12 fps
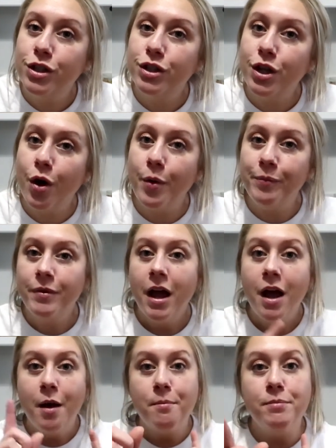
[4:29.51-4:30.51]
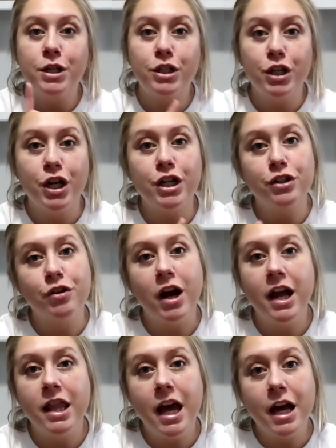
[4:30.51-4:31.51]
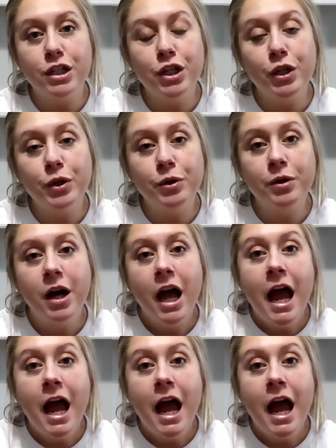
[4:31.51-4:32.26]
So be sure to try that too.